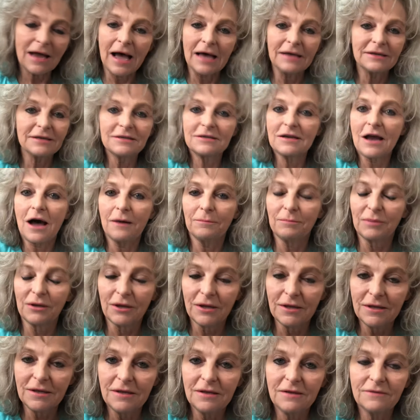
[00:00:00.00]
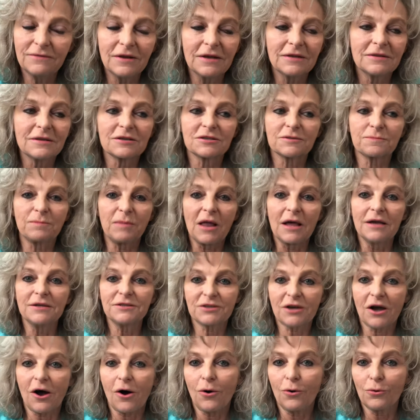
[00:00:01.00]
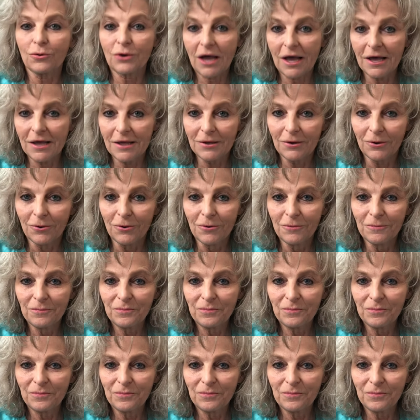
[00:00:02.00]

I did not believe in this place called hell,